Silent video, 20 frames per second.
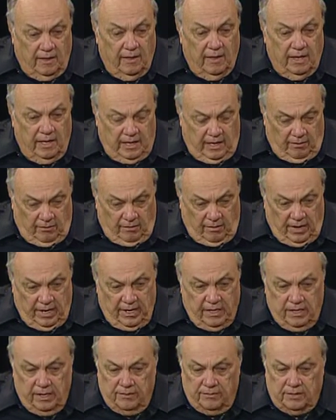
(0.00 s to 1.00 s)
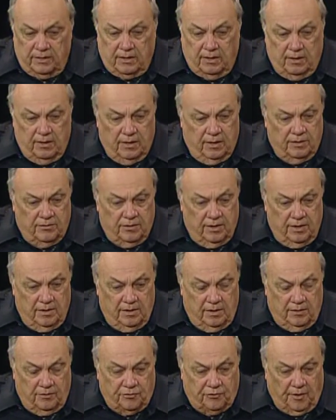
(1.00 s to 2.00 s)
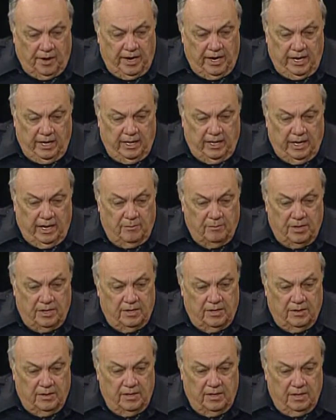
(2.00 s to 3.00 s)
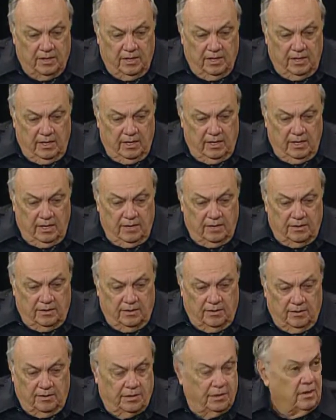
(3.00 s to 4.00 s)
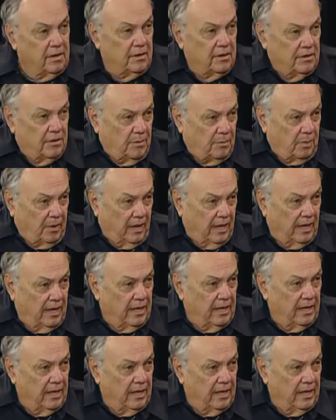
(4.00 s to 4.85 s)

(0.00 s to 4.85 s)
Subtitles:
Yeah, right. It was, training came into play.